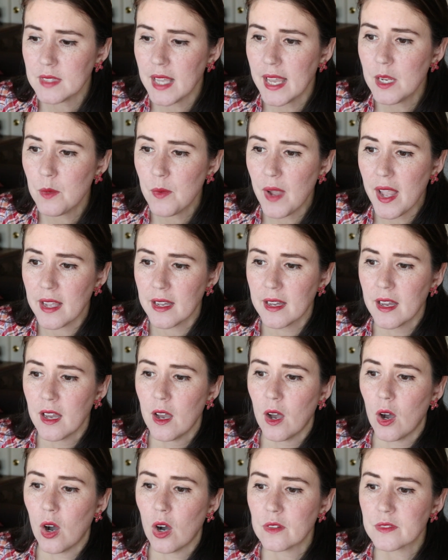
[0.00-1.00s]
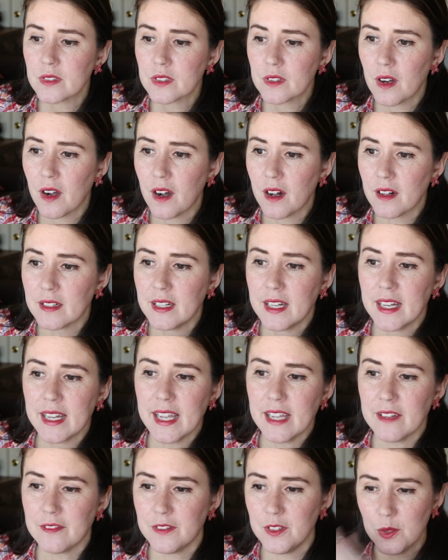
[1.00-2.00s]
Anyway, overall,
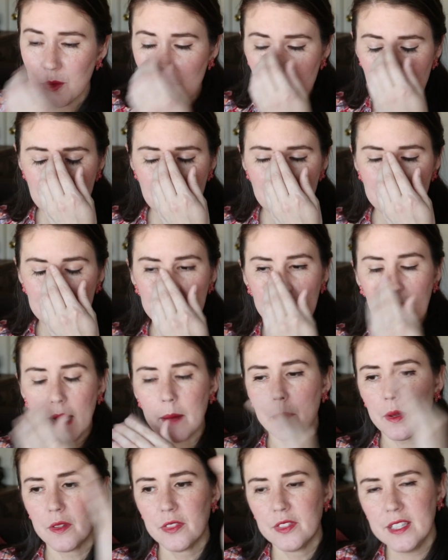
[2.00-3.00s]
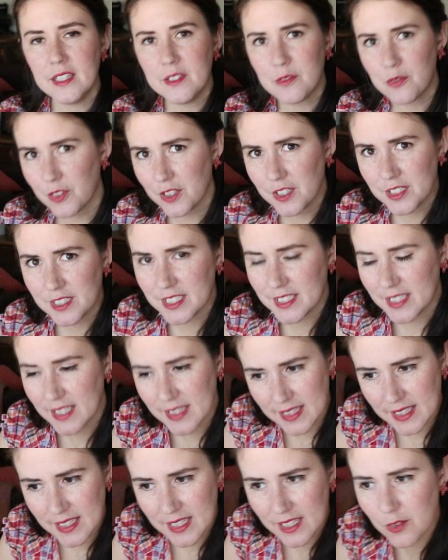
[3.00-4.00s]
if you are looking up the first
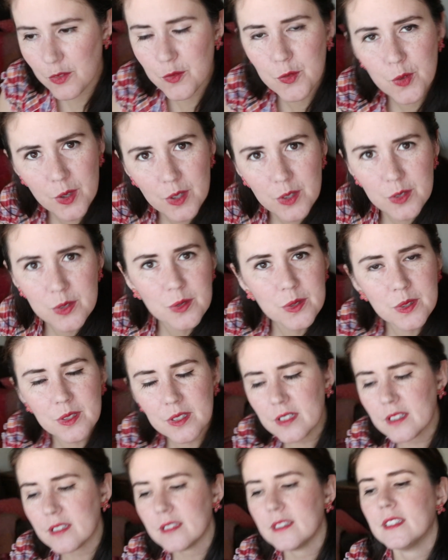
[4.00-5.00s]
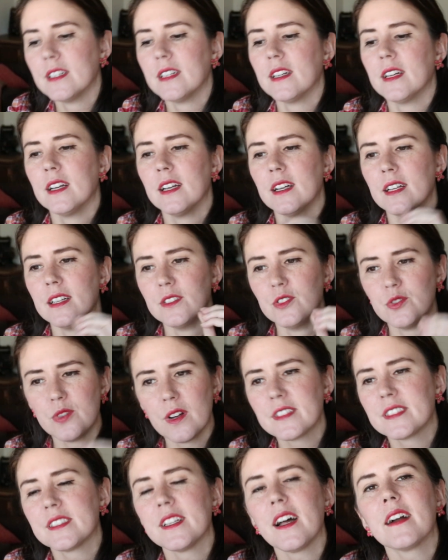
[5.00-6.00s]
thing for Google,
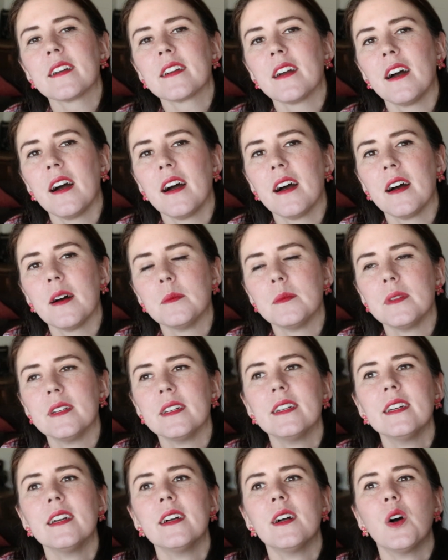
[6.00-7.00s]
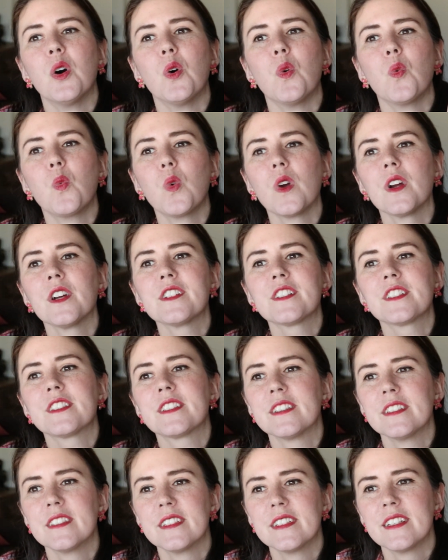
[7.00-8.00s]
drugs.com,
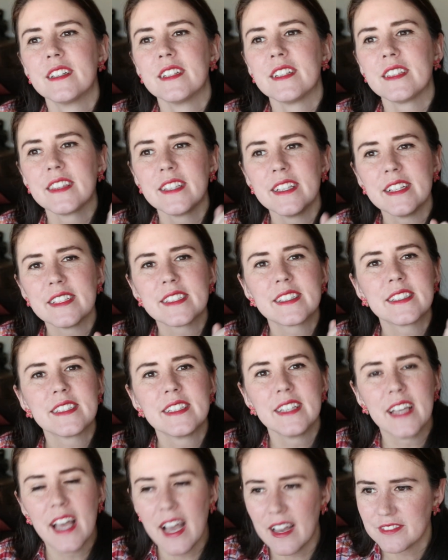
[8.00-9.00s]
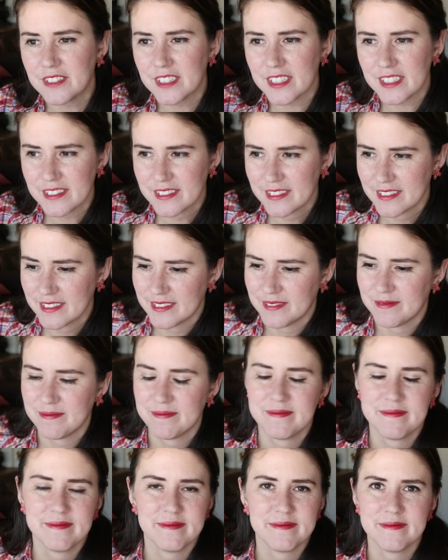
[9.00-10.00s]
worst list ever,
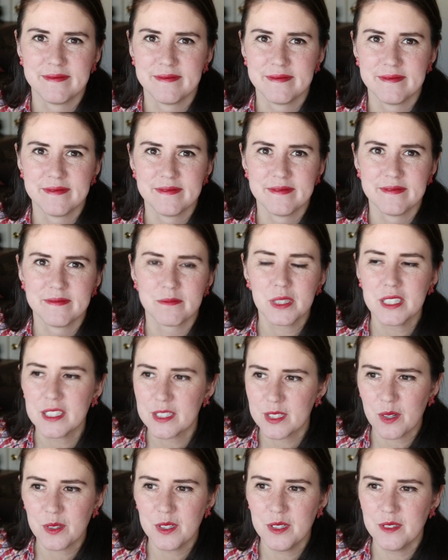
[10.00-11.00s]
please don't